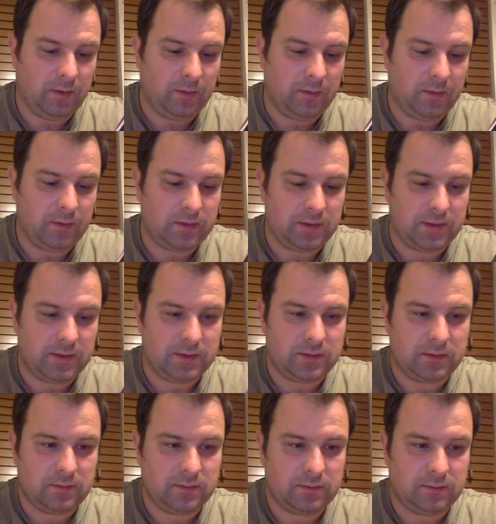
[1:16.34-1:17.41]
bottle
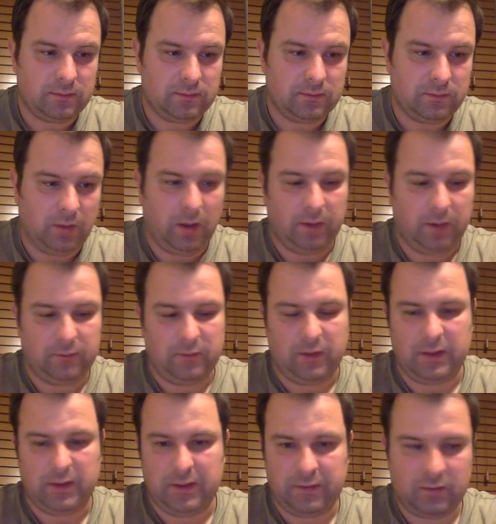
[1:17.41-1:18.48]
is, well, I
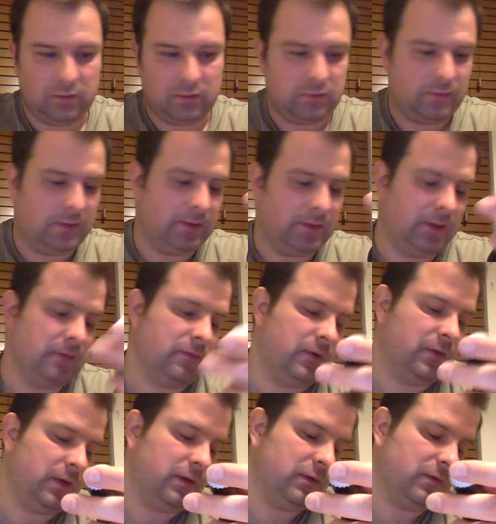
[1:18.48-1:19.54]
find it difficult to read these
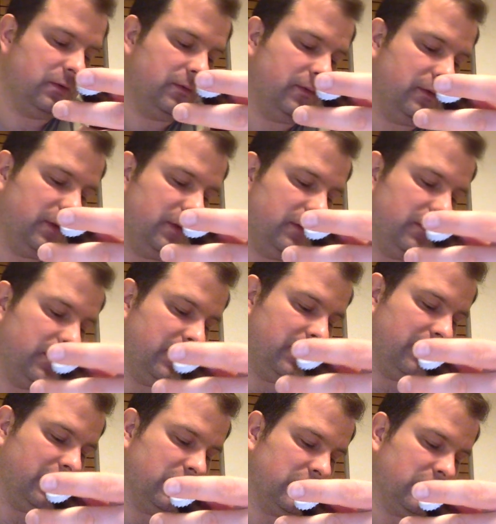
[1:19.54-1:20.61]
funny
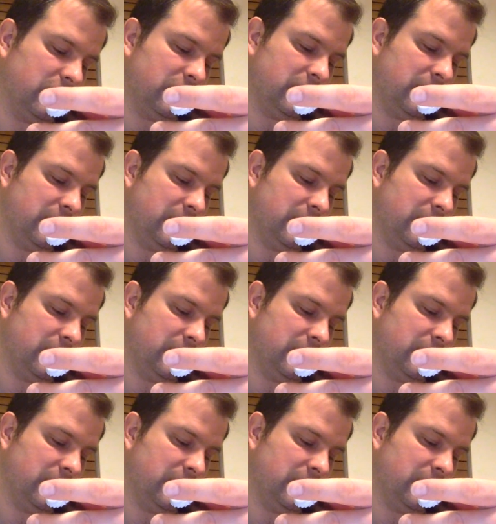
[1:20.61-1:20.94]
fonts.